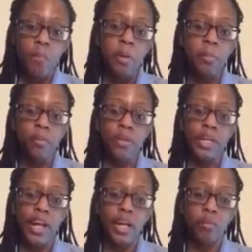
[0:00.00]
People
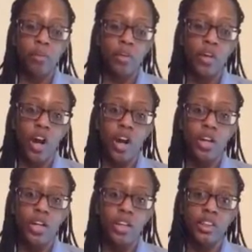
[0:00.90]
were gaining more
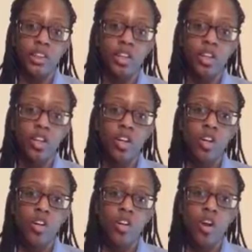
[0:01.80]
knowledge
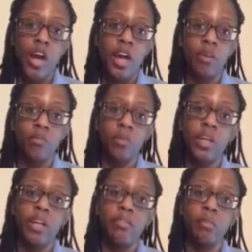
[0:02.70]
and were
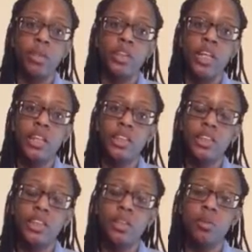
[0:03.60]
given more
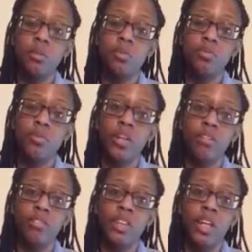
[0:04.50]
chances to free
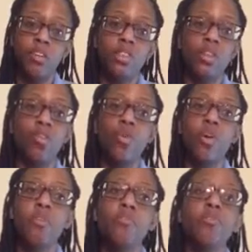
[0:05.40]
themselves. The
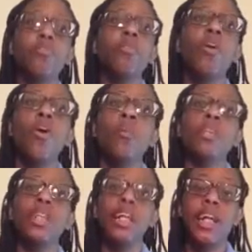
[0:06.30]
North
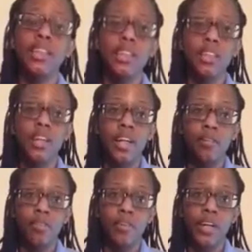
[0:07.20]
was against
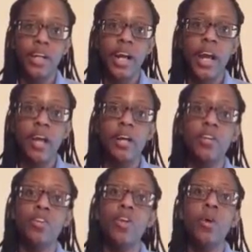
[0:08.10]
slavery
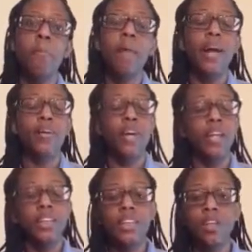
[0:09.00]
and
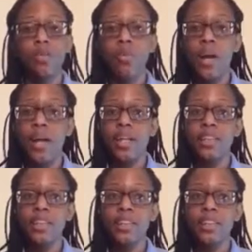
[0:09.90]
migrating to the West.